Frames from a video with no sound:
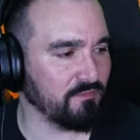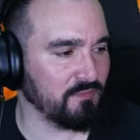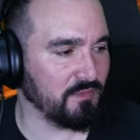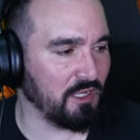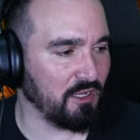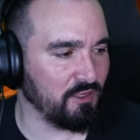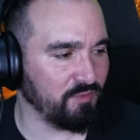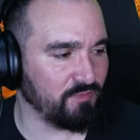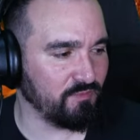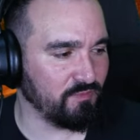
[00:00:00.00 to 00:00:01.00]
I hope
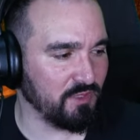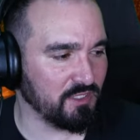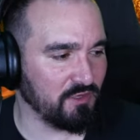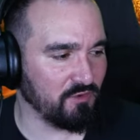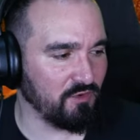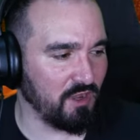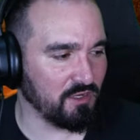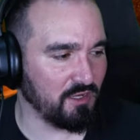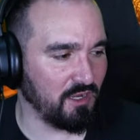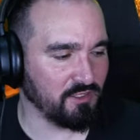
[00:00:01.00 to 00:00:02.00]
there's no croc.
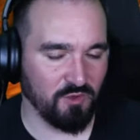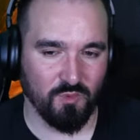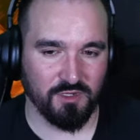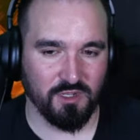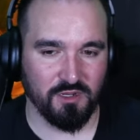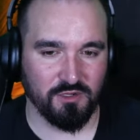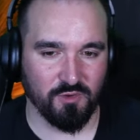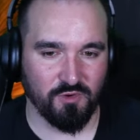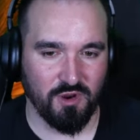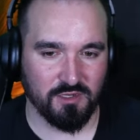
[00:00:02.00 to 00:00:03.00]
I don't want no
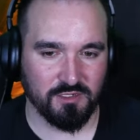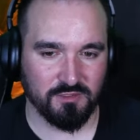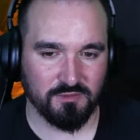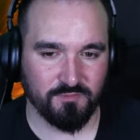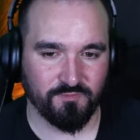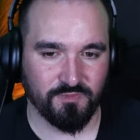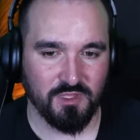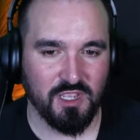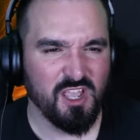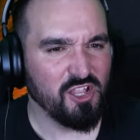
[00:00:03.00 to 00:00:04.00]
croc.
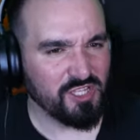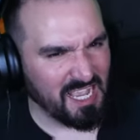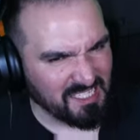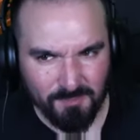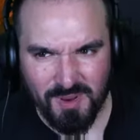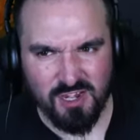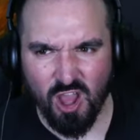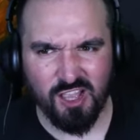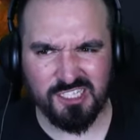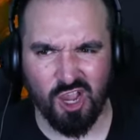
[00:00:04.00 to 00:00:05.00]
Is it been
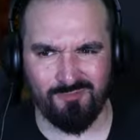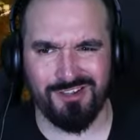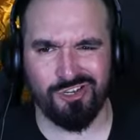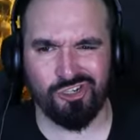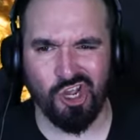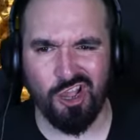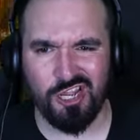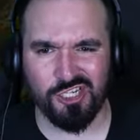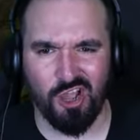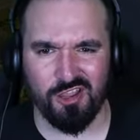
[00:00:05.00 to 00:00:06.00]
nighttime this entire
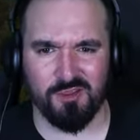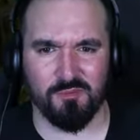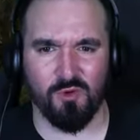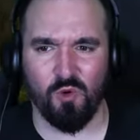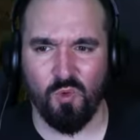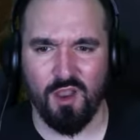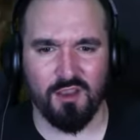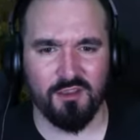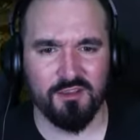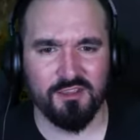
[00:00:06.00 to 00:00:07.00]
time, or what?
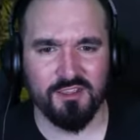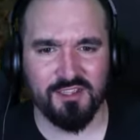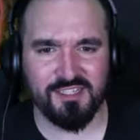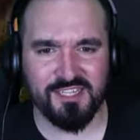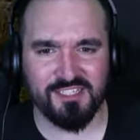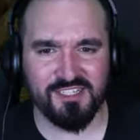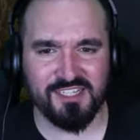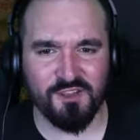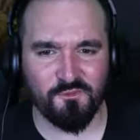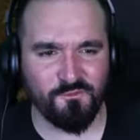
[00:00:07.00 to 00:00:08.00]
Is it is
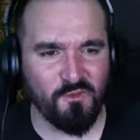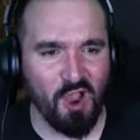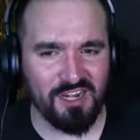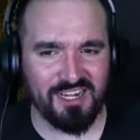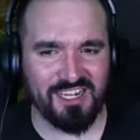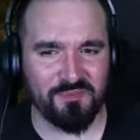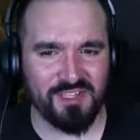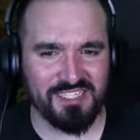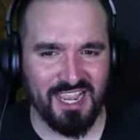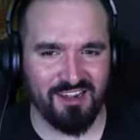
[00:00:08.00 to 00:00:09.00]
it finally going to be
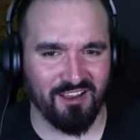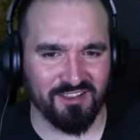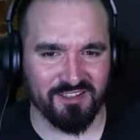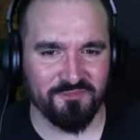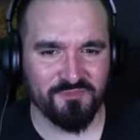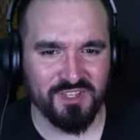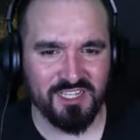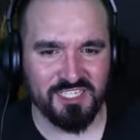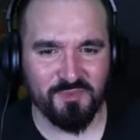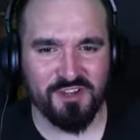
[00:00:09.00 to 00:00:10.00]
daylight?
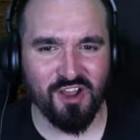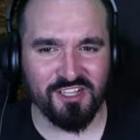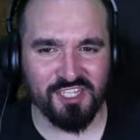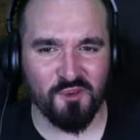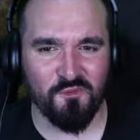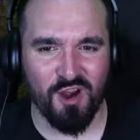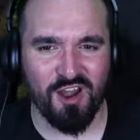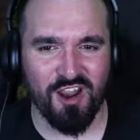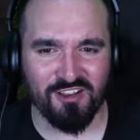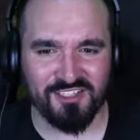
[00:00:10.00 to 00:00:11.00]
It's been nighttime for a
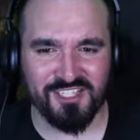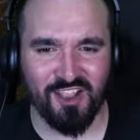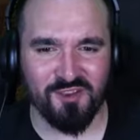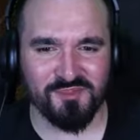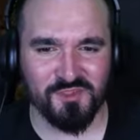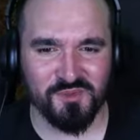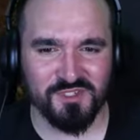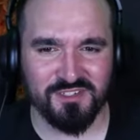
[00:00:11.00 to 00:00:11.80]
long time, dude.